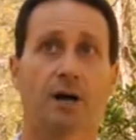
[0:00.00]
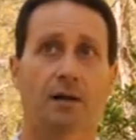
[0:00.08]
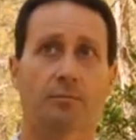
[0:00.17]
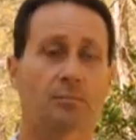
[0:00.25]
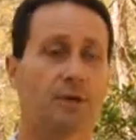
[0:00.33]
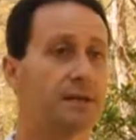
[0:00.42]

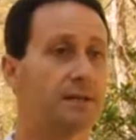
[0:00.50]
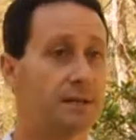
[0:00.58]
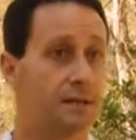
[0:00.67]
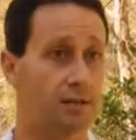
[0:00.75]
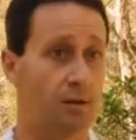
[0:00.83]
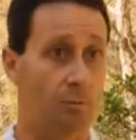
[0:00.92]
I'm
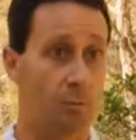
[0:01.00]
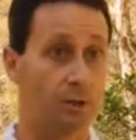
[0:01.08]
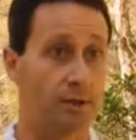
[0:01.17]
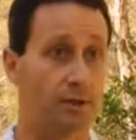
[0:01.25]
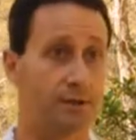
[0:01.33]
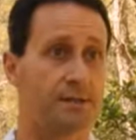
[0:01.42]
building some
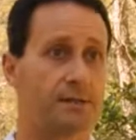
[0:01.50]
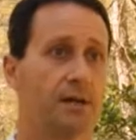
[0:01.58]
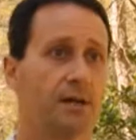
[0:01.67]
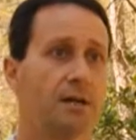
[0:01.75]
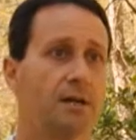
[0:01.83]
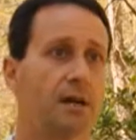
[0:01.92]
models,
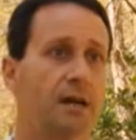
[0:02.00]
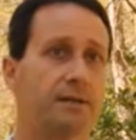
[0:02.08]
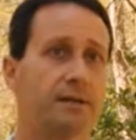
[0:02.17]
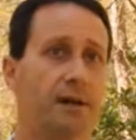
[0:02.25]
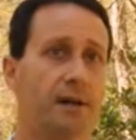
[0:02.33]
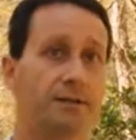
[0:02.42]
and
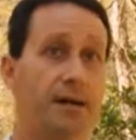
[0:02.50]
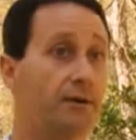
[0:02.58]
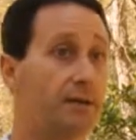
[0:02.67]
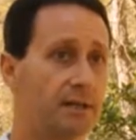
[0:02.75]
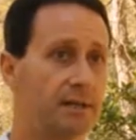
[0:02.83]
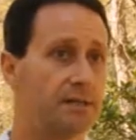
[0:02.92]
they are
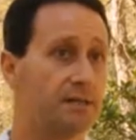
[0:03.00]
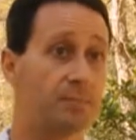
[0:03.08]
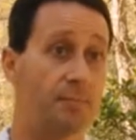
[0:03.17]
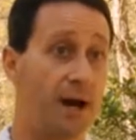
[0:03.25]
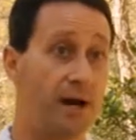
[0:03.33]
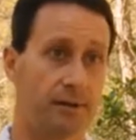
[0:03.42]
directly
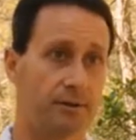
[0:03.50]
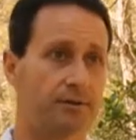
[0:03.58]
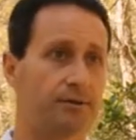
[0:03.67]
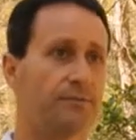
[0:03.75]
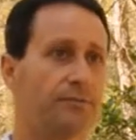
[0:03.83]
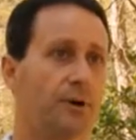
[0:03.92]
inspired
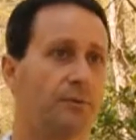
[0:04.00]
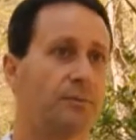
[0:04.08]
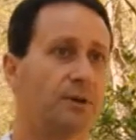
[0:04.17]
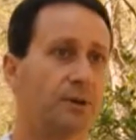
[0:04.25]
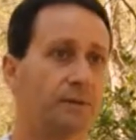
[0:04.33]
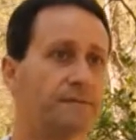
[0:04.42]
from
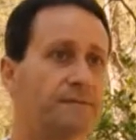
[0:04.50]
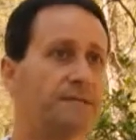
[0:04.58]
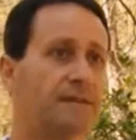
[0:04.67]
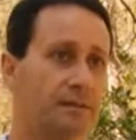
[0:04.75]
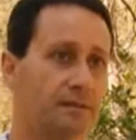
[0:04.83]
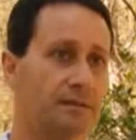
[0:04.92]

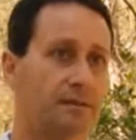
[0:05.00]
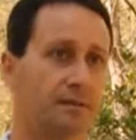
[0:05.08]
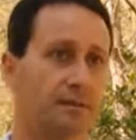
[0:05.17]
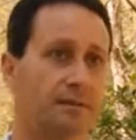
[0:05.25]
physical